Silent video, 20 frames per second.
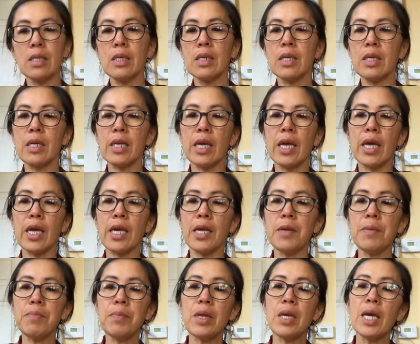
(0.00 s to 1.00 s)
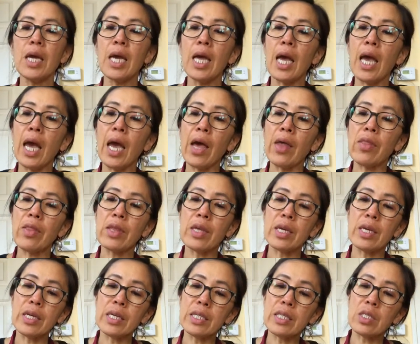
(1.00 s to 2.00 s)
Okay, and
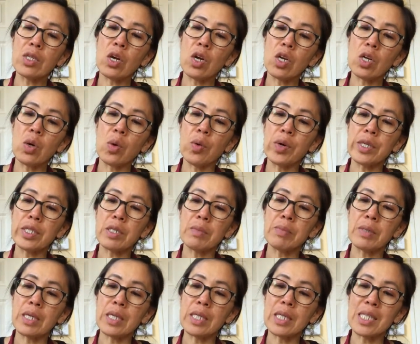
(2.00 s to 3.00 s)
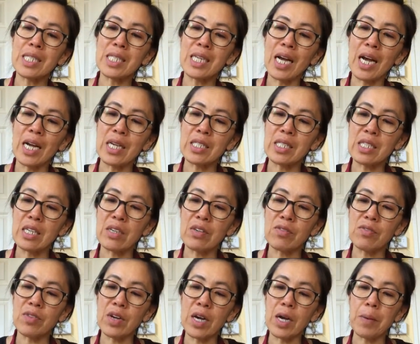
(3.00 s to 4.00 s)
these are going to be the size
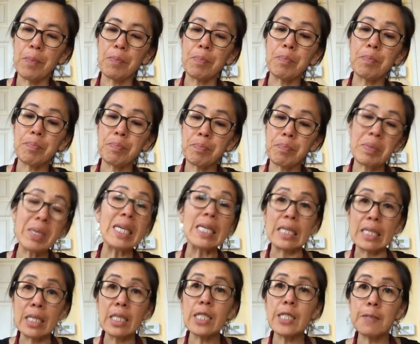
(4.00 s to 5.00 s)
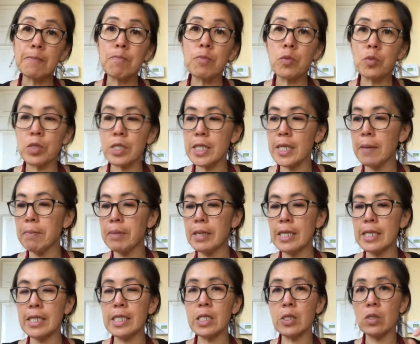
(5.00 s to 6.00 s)
of peas. I'll say
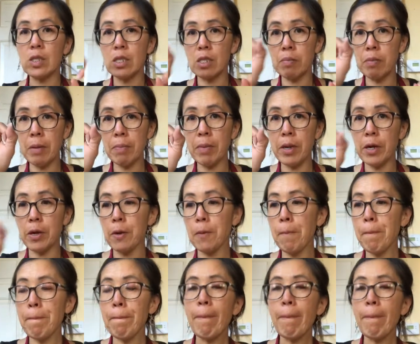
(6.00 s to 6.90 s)
peas, so a little bit bigger.